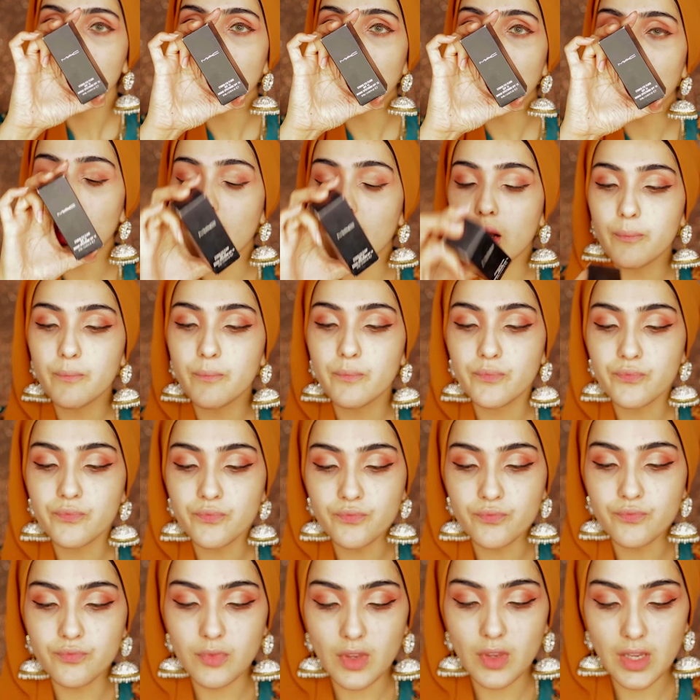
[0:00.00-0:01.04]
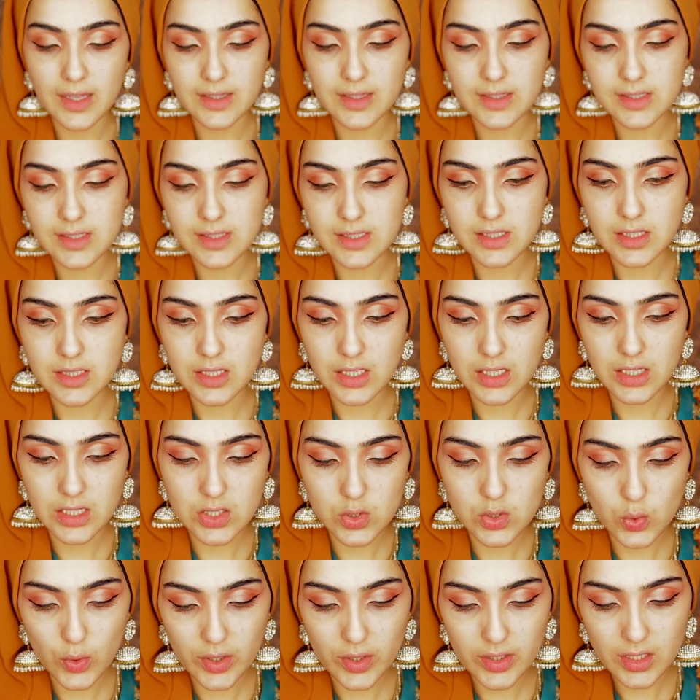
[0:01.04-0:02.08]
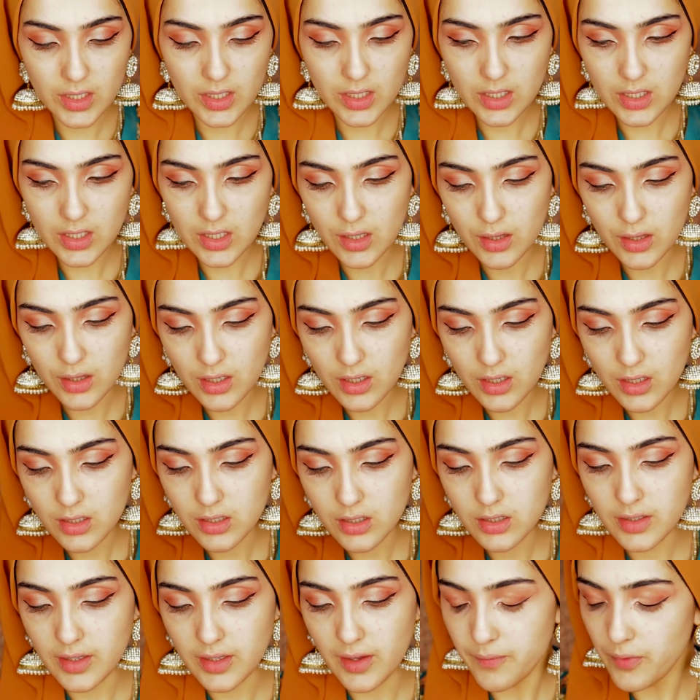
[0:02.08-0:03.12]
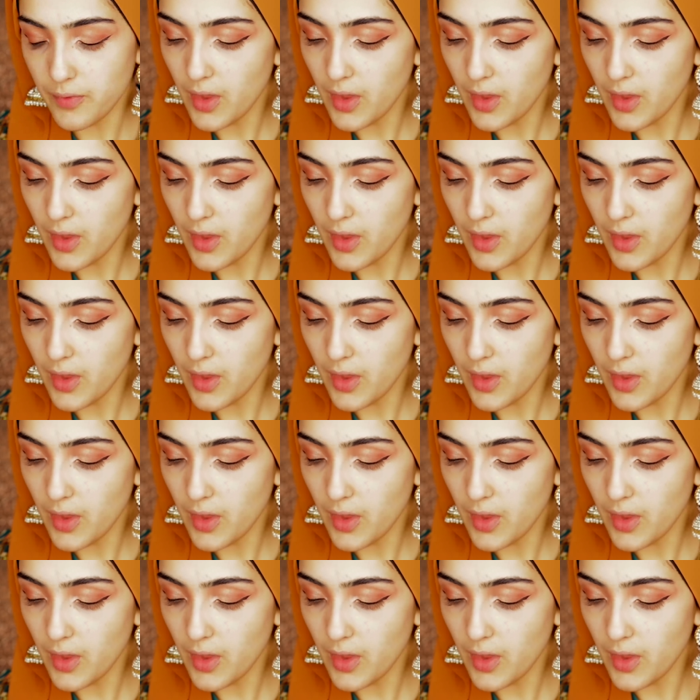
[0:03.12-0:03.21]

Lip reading: NC20, I think. Yeah,